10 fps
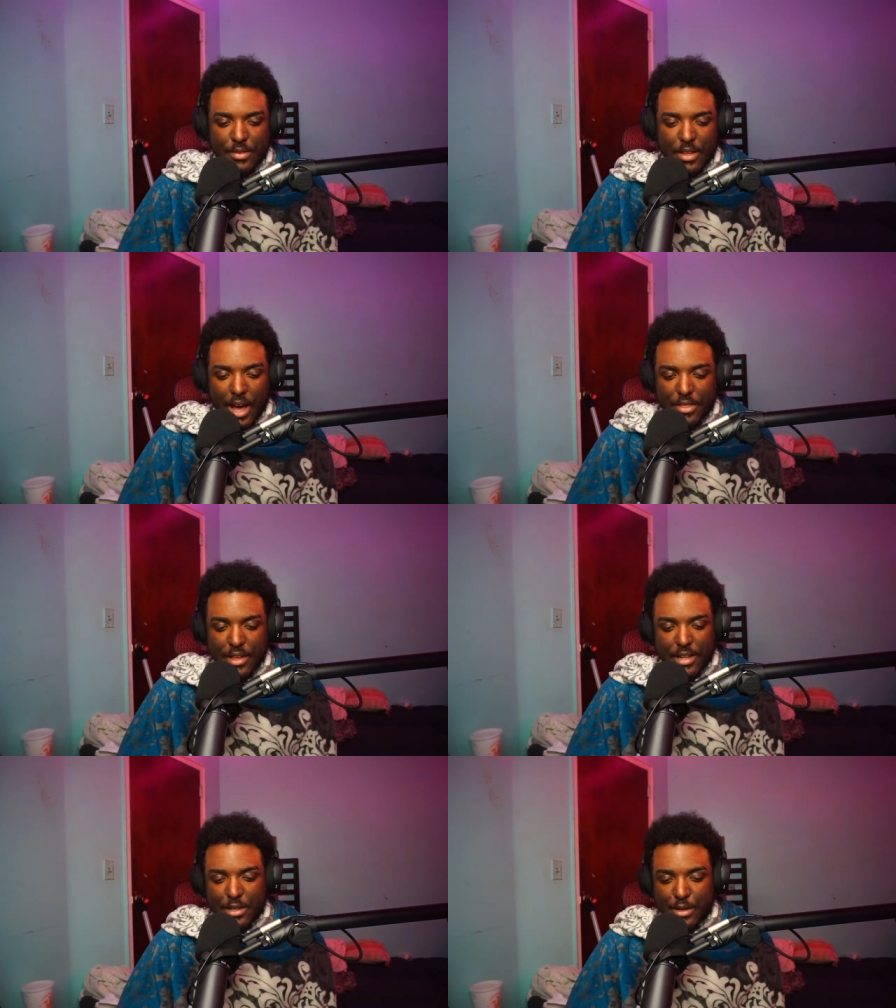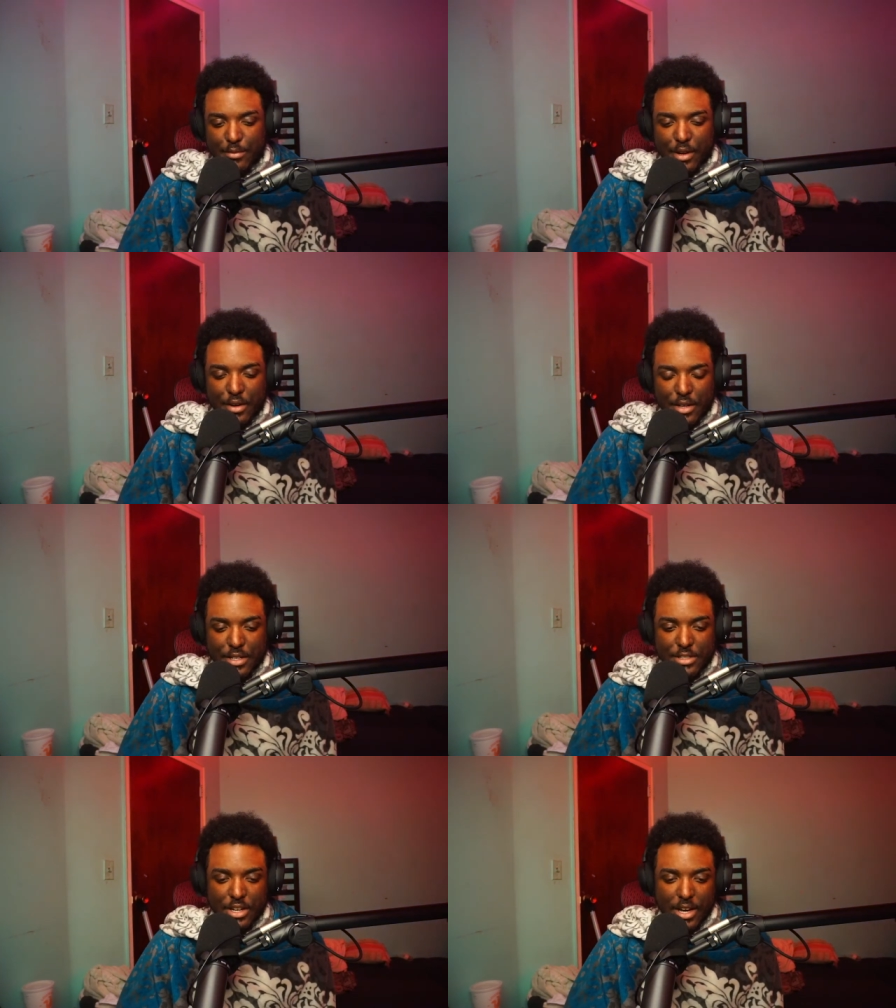I think it did a very good
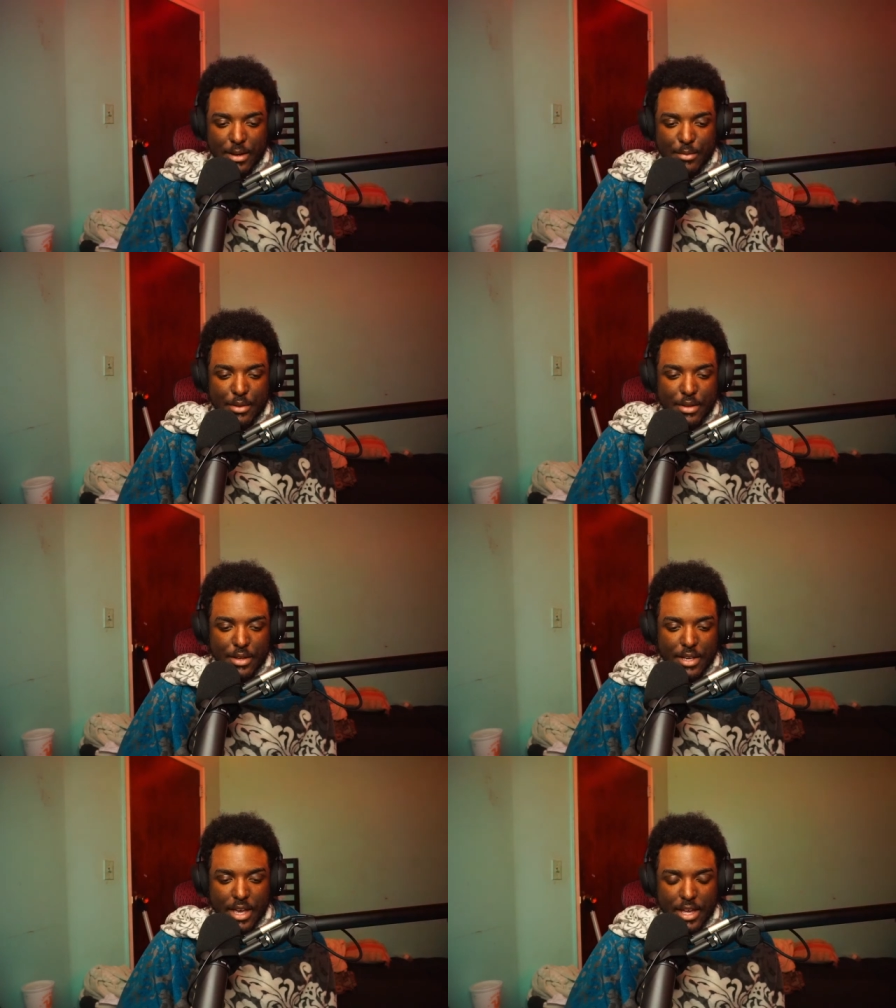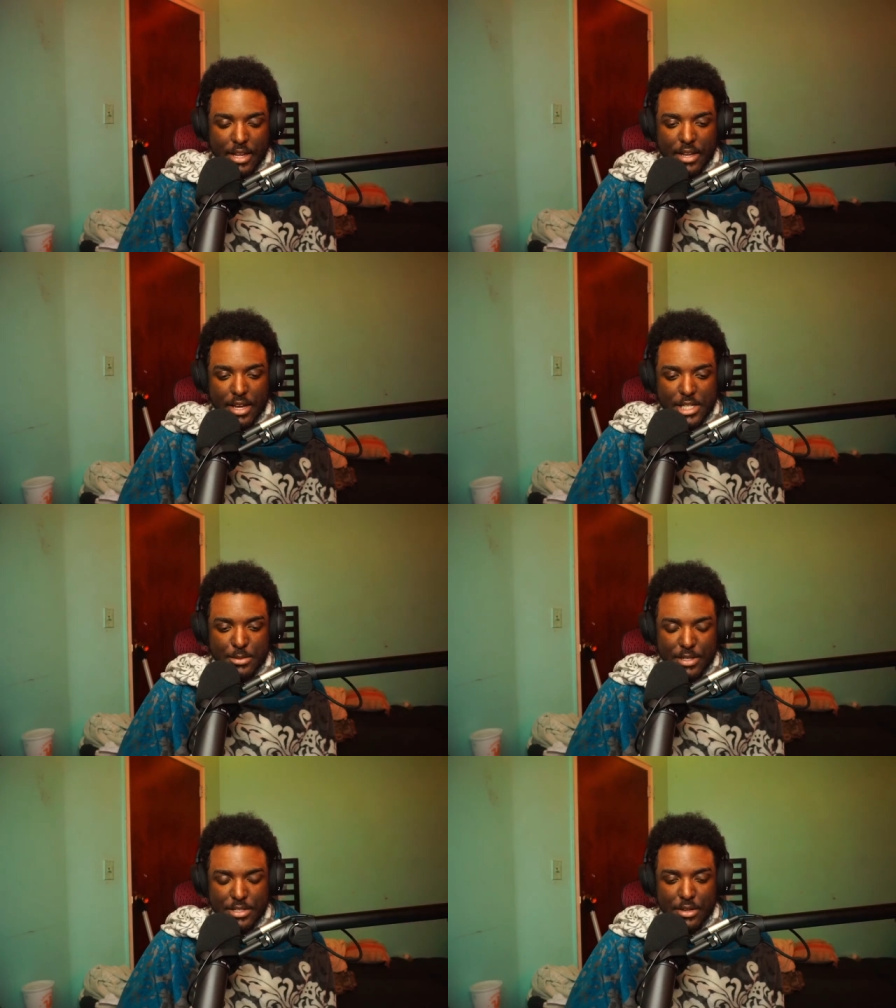job in
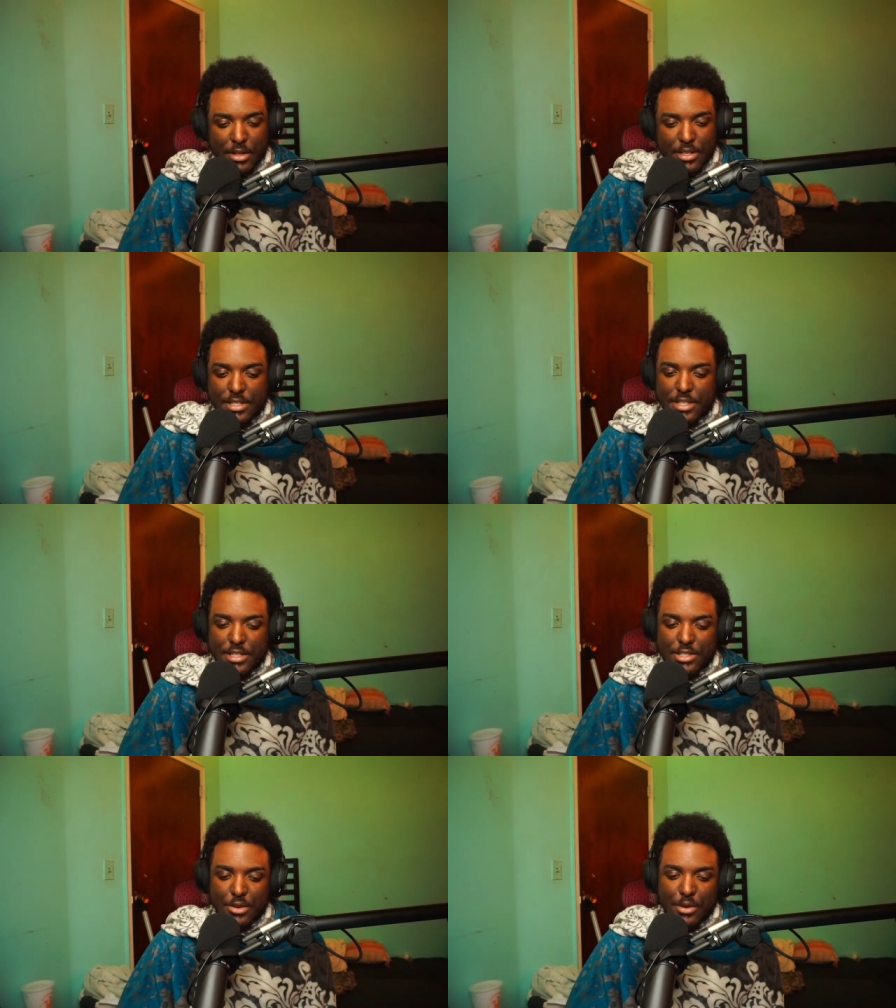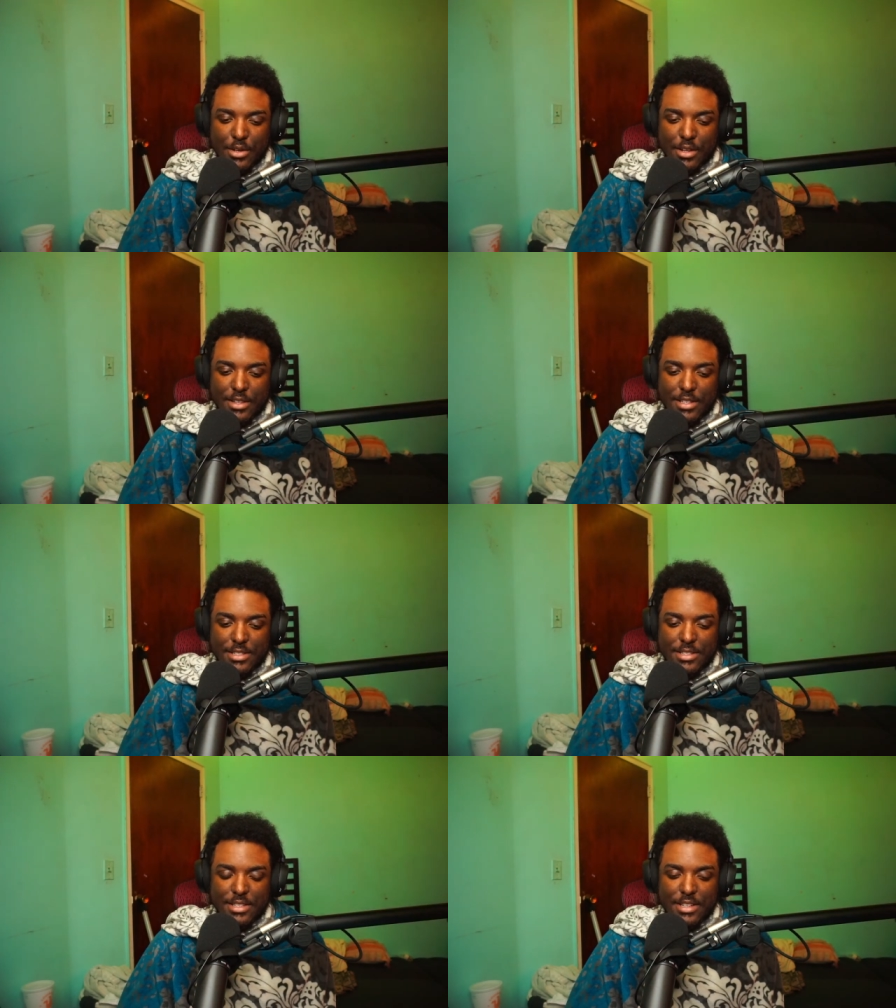expressing all this and showing all this